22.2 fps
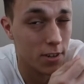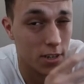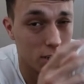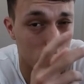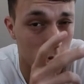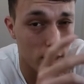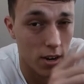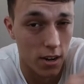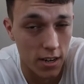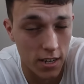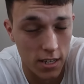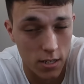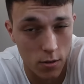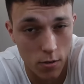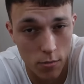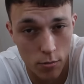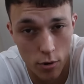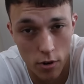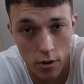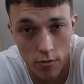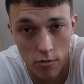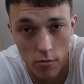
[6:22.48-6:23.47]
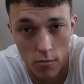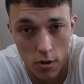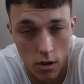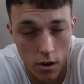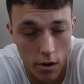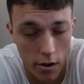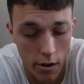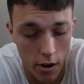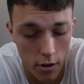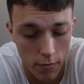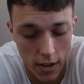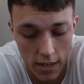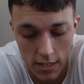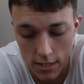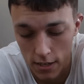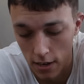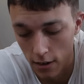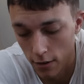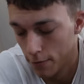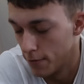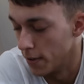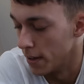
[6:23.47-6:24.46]
thing as well, I need to improve on my
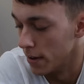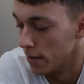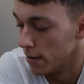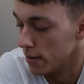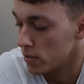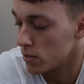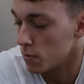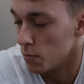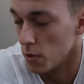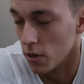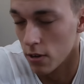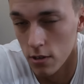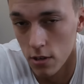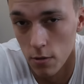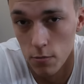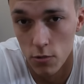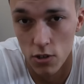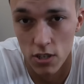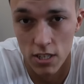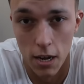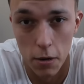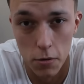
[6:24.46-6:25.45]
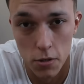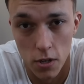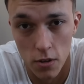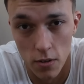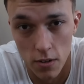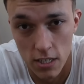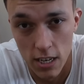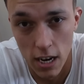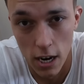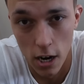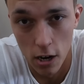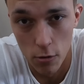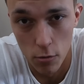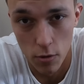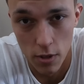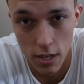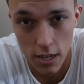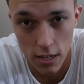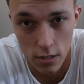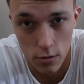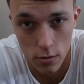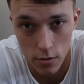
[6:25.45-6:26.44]
cardiovascular fitness because I'm just absolutely terrible
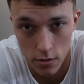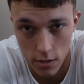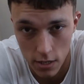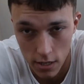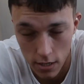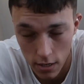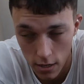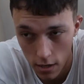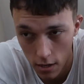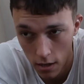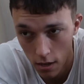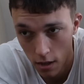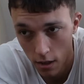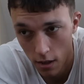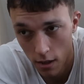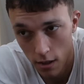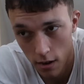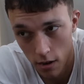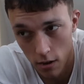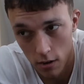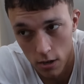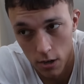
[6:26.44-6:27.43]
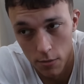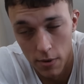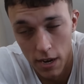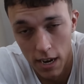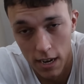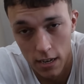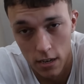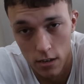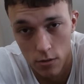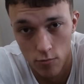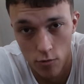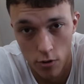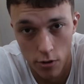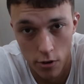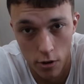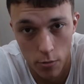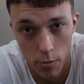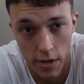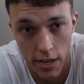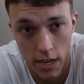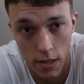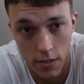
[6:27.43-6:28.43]
with that sort of thing. Like, I'm knackered running
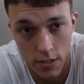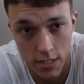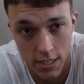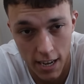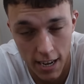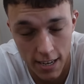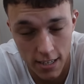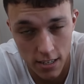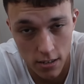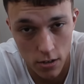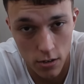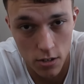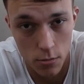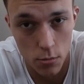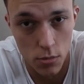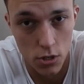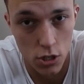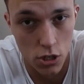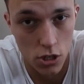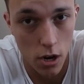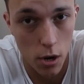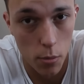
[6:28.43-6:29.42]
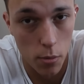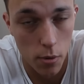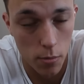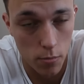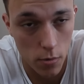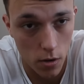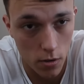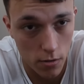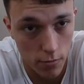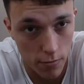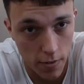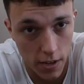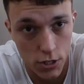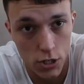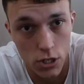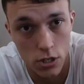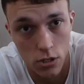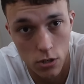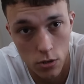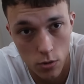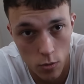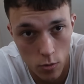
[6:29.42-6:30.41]
up and down the stairs, and because of my job, I'm like
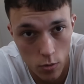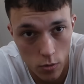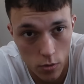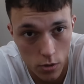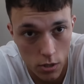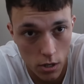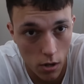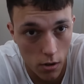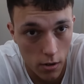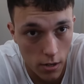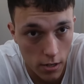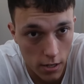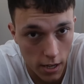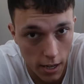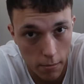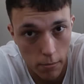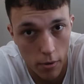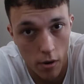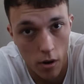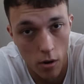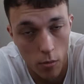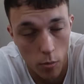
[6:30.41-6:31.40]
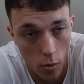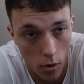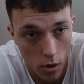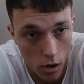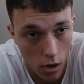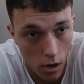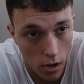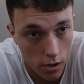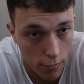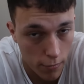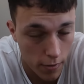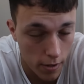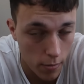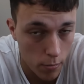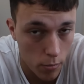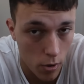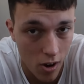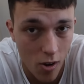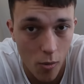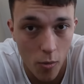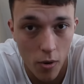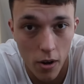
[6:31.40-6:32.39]
fetching tools, like getting pipe work, fitting
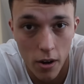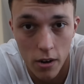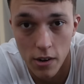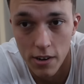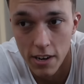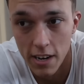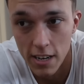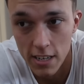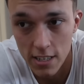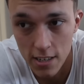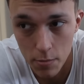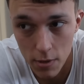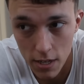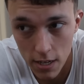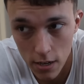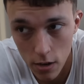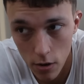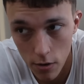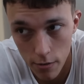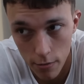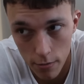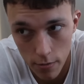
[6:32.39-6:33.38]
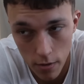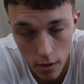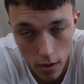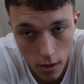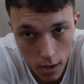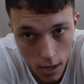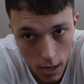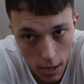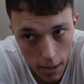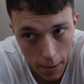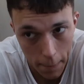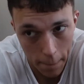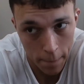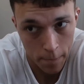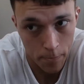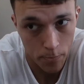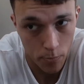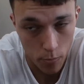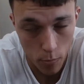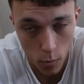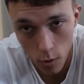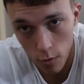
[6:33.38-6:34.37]
pipe work. I need to be kind
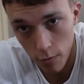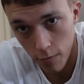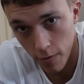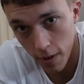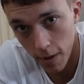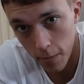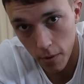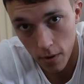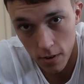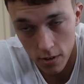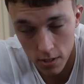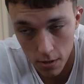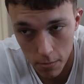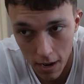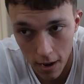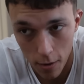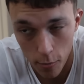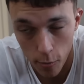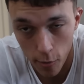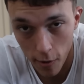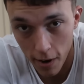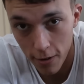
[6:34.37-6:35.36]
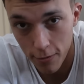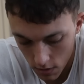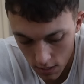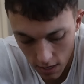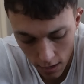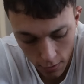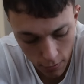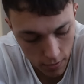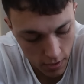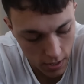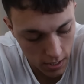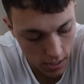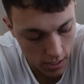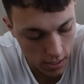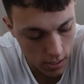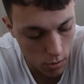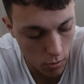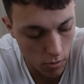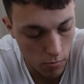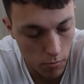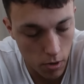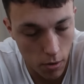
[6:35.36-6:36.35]
of more fit because I'm out of breath. Definitely need
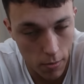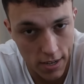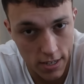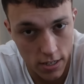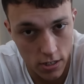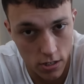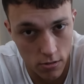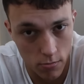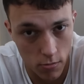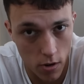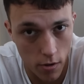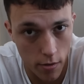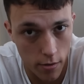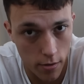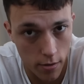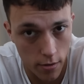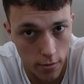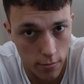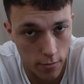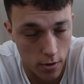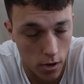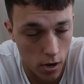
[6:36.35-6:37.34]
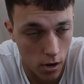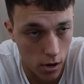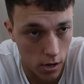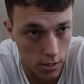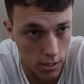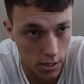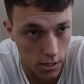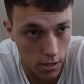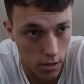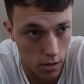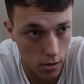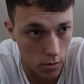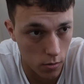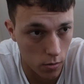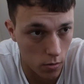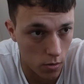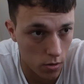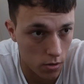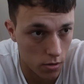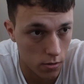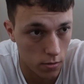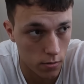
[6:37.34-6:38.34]
to implement some kind of
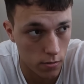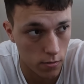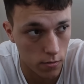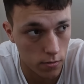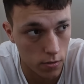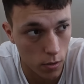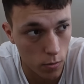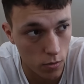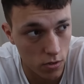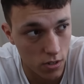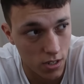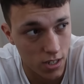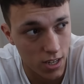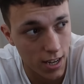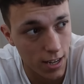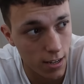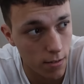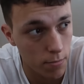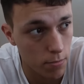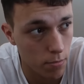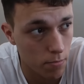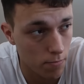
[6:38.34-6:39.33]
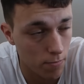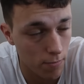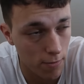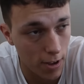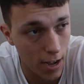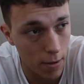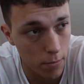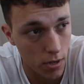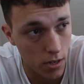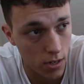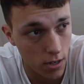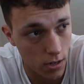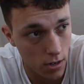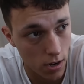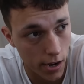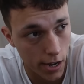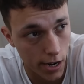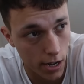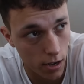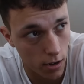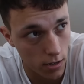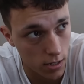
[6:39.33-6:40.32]
cardio. I wouldn't say fat burning
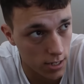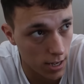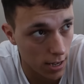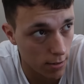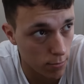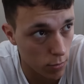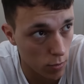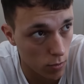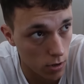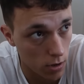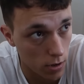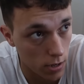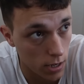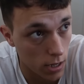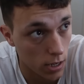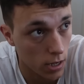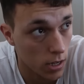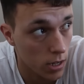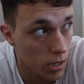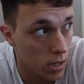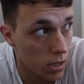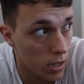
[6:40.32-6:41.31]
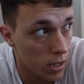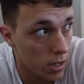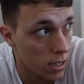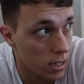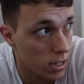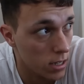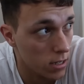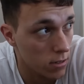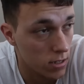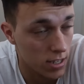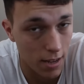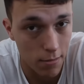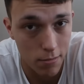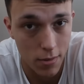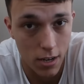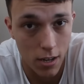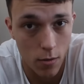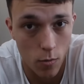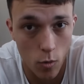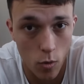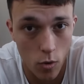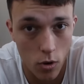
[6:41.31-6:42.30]
cardio, I'd say more like 10
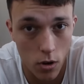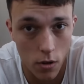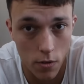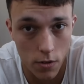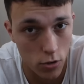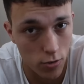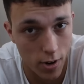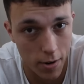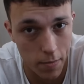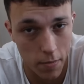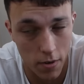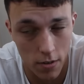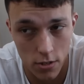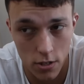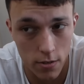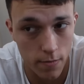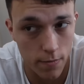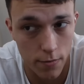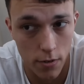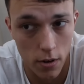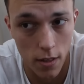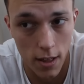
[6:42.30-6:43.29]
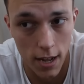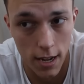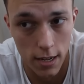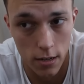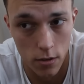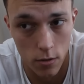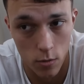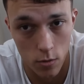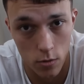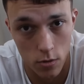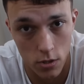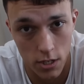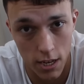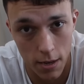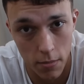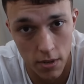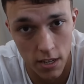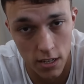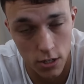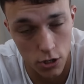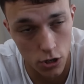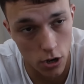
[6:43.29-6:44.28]
minute walk on the treadmill or something like that, or 10
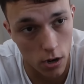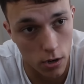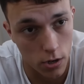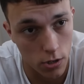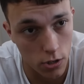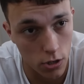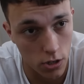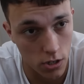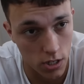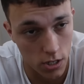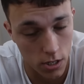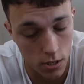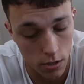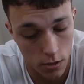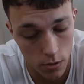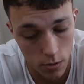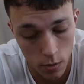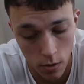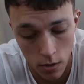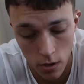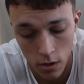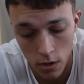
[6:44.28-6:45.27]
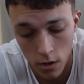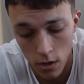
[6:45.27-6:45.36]
minute jog, just to